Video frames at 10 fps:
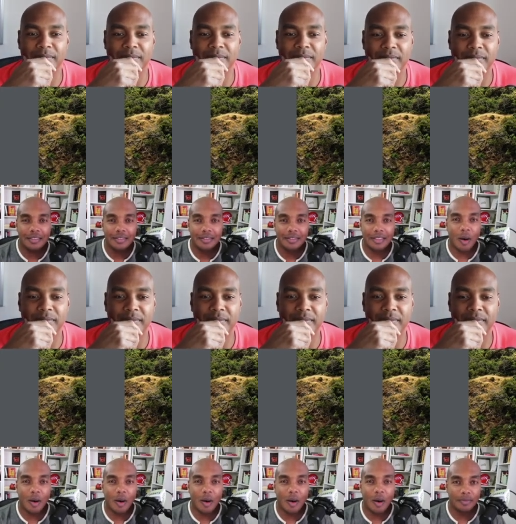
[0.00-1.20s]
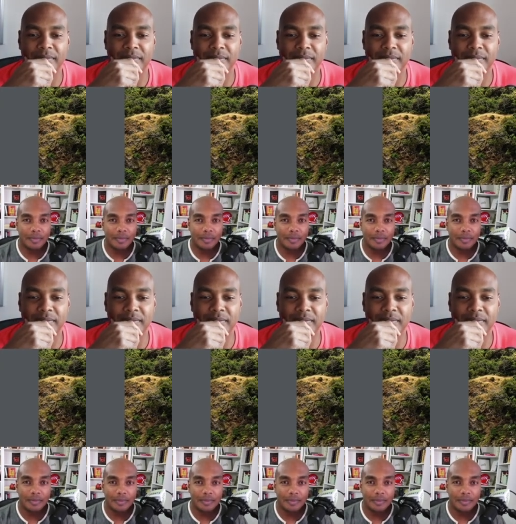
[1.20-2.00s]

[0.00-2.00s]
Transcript: Nobody speaks.